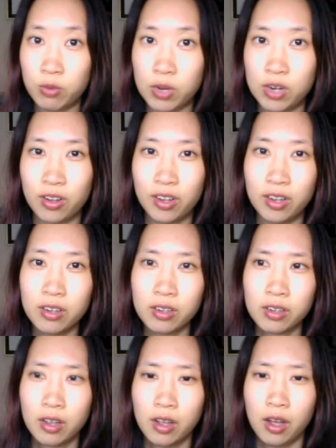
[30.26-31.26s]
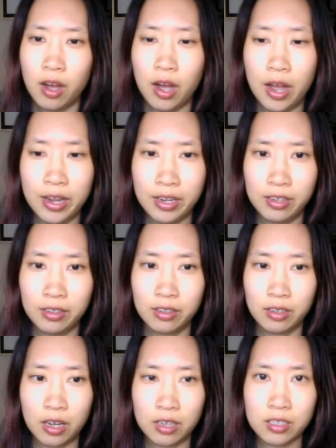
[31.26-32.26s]
$1. I
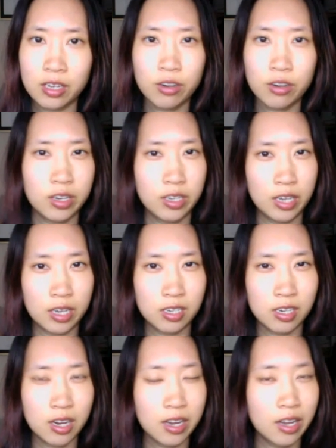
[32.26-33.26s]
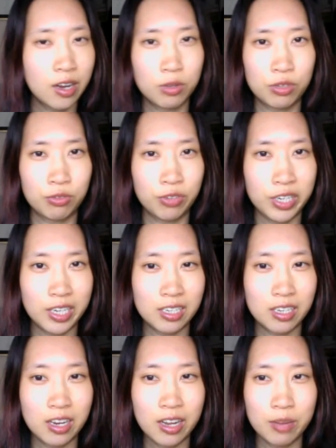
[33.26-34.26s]
actually got it yesterday and it was free
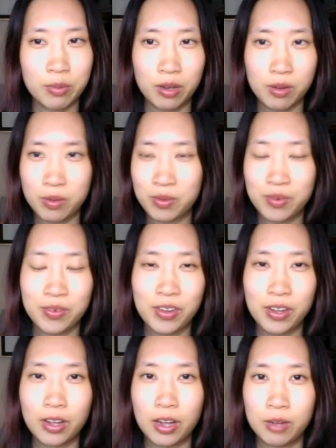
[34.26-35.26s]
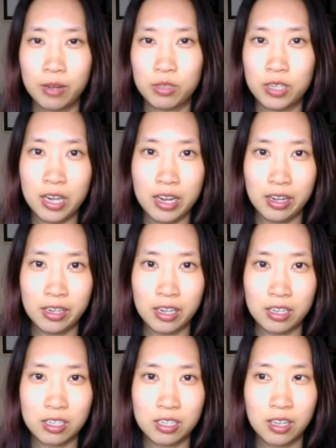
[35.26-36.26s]
yesterday, but today I
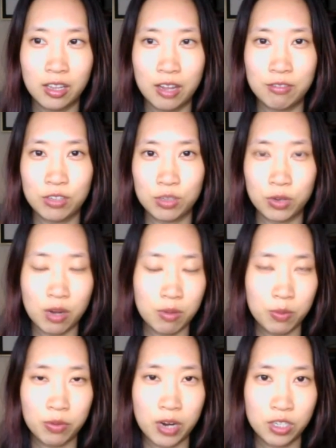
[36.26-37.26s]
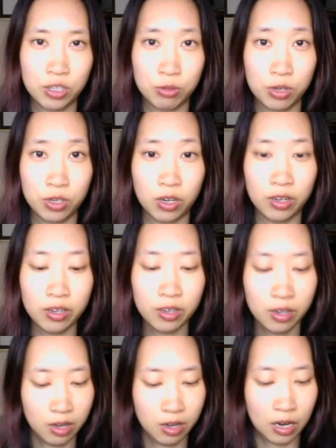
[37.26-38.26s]
guess they've just put up the price to $1.
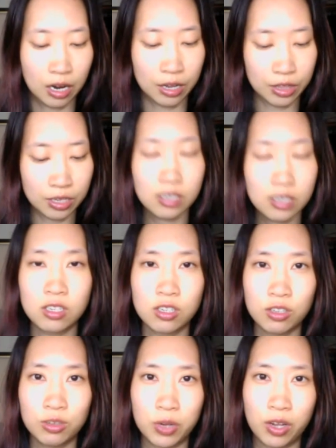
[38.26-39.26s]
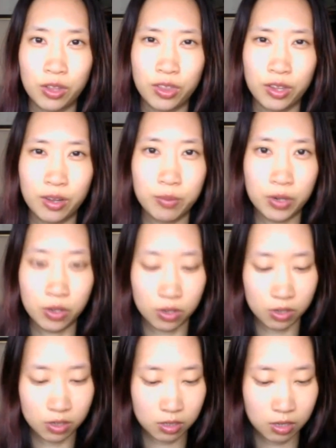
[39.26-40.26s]
I think it's still worth it
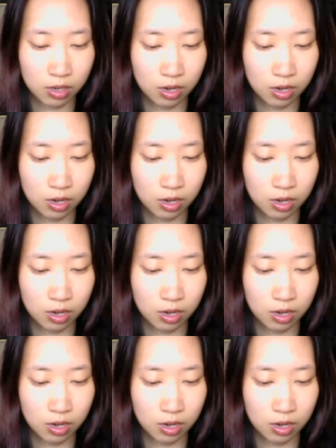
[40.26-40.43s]
because